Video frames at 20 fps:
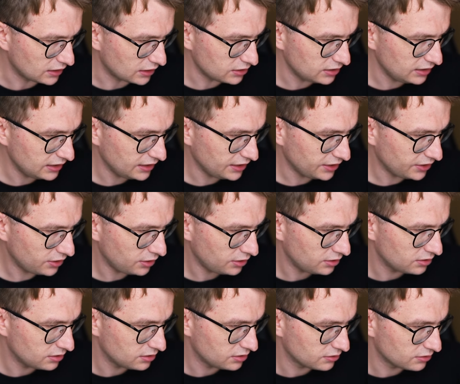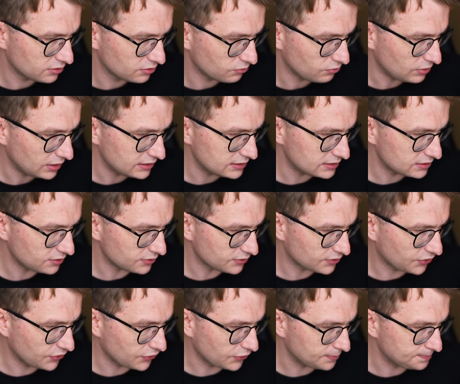Are they here? Why is
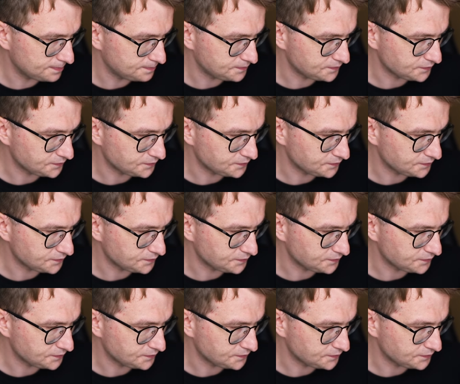not here?